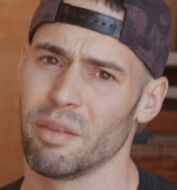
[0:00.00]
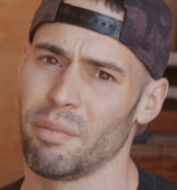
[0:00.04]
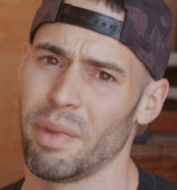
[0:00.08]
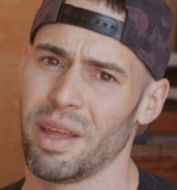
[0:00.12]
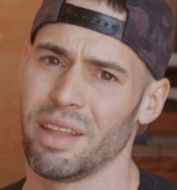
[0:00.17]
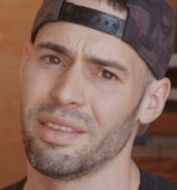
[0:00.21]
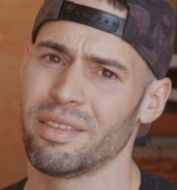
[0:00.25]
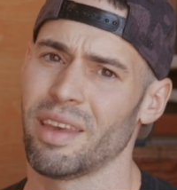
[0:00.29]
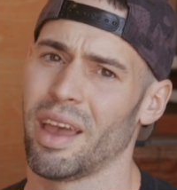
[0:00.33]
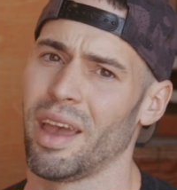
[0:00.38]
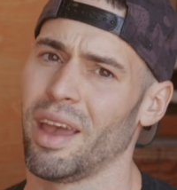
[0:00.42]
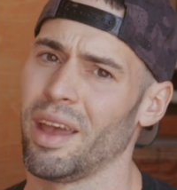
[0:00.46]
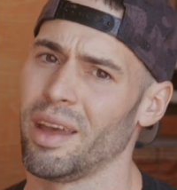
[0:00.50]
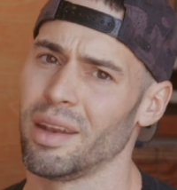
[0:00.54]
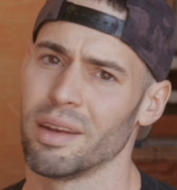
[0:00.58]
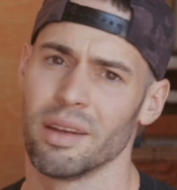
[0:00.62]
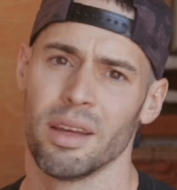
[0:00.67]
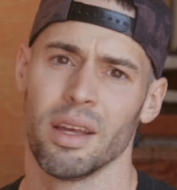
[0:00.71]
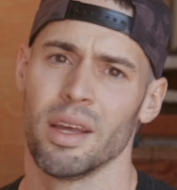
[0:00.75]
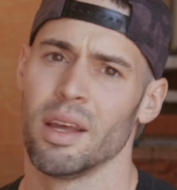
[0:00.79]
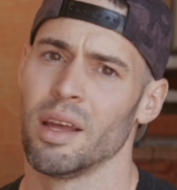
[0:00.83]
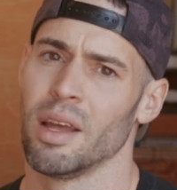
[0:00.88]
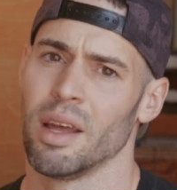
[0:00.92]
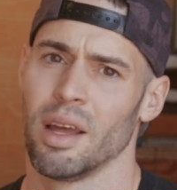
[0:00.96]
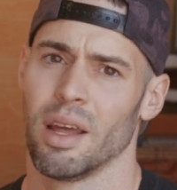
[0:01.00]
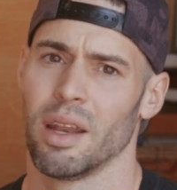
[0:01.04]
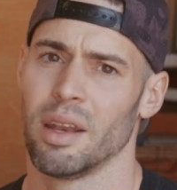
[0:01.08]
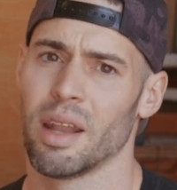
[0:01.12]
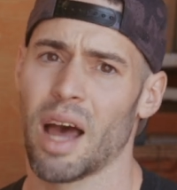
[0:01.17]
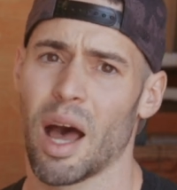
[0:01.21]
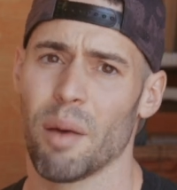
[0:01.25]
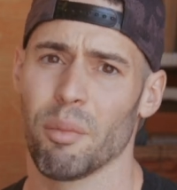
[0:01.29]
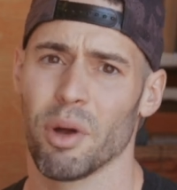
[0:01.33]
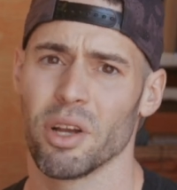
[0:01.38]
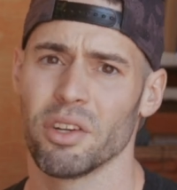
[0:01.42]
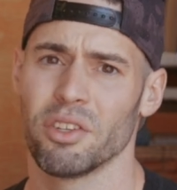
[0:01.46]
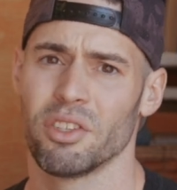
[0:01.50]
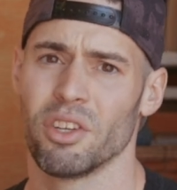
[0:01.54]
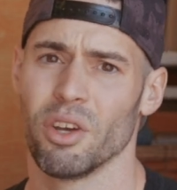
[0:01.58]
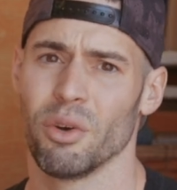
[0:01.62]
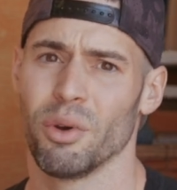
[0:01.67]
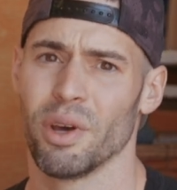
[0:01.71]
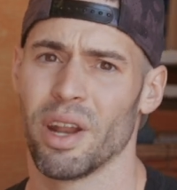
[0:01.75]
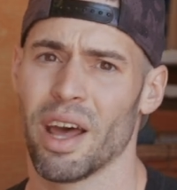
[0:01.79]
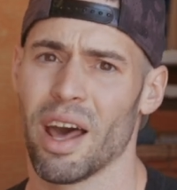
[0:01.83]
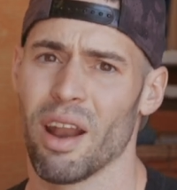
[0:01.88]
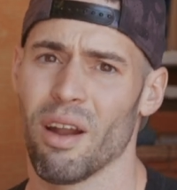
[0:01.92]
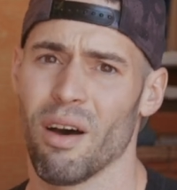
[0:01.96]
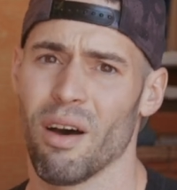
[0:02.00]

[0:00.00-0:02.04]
to maintain, not much to it at